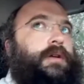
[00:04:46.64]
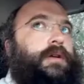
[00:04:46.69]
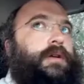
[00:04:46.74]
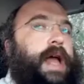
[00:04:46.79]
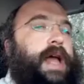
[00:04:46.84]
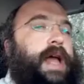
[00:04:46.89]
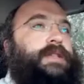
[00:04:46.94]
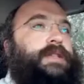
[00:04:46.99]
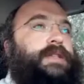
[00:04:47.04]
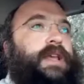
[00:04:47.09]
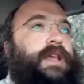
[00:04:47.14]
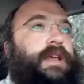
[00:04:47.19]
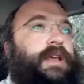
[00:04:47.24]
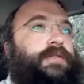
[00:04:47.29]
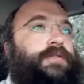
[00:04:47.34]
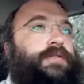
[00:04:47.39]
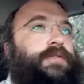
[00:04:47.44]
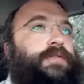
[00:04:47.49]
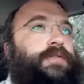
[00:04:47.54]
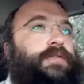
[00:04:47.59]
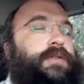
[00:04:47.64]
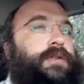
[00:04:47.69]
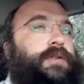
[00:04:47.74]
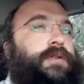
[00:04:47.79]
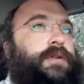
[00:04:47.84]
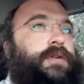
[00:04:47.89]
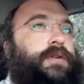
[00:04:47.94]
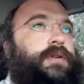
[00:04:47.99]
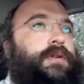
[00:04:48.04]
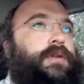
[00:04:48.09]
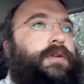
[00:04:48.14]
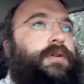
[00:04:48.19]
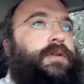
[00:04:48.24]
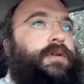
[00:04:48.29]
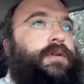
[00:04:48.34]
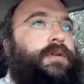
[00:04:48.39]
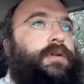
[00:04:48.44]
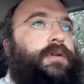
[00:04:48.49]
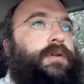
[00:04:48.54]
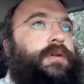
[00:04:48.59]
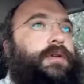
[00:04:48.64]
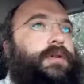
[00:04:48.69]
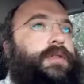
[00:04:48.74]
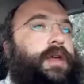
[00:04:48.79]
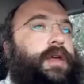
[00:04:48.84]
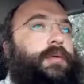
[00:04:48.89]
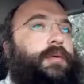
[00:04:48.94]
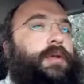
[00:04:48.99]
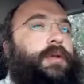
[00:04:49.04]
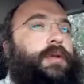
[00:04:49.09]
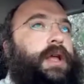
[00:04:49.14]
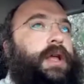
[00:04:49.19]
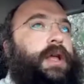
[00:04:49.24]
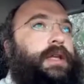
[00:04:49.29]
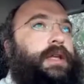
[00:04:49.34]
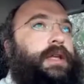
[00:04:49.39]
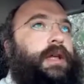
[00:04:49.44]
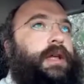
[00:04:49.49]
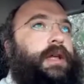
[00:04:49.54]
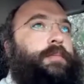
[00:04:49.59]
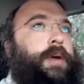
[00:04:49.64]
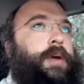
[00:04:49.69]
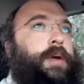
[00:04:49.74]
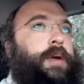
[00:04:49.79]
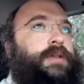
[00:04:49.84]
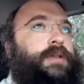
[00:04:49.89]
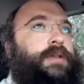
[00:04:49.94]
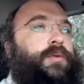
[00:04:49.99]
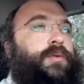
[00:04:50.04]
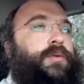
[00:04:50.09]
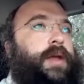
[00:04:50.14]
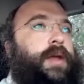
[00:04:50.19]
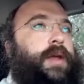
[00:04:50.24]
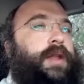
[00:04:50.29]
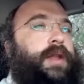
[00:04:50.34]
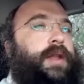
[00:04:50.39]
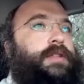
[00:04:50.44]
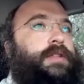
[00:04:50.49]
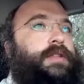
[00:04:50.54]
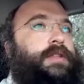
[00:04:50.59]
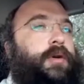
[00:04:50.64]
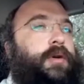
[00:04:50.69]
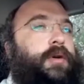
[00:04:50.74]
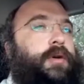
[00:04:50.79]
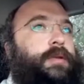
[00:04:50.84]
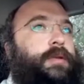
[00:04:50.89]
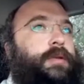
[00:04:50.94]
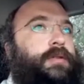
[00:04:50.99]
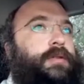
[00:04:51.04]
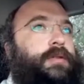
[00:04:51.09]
as if they will chalila pass away the next moment.